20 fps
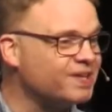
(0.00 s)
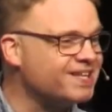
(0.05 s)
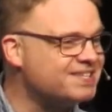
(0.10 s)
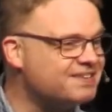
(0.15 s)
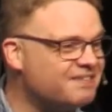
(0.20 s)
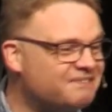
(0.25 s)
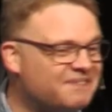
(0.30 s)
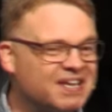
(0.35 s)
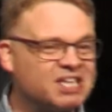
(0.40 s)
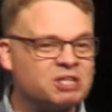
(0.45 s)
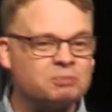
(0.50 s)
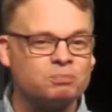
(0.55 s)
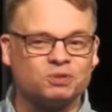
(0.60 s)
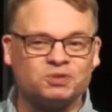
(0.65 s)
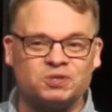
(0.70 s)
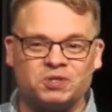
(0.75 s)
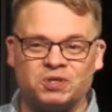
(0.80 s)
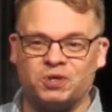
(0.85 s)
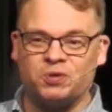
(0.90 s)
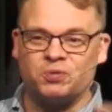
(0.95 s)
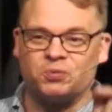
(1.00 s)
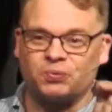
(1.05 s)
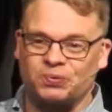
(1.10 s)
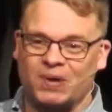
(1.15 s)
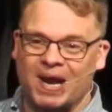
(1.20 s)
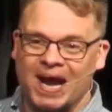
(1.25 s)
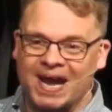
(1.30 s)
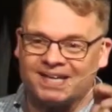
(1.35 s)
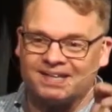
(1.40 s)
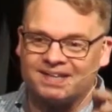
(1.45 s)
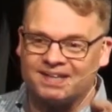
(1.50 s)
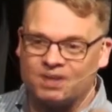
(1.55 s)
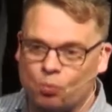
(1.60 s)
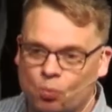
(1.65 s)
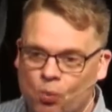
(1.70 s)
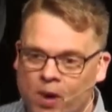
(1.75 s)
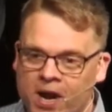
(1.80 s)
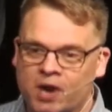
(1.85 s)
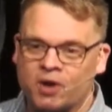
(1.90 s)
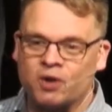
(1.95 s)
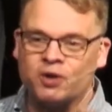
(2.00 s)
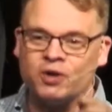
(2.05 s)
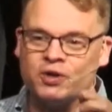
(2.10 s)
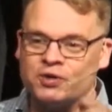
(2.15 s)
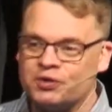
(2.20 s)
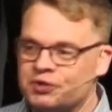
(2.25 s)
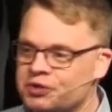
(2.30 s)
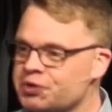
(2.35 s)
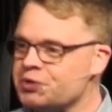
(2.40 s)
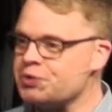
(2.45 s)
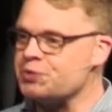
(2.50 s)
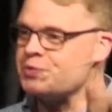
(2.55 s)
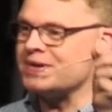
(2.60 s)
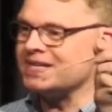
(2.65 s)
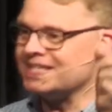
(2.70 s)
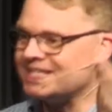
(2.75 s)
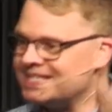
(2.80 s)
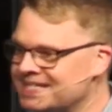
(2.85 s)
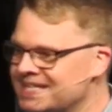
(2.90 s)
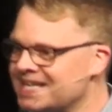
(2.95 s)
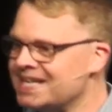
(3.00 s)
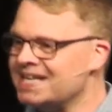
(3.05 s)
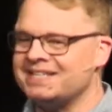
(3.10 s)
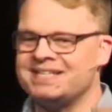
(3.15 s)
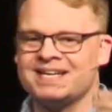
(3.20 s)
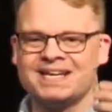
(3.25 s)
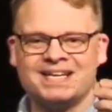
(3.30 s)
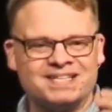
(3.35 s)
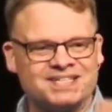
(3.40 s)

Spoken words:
is available to you right where you sit,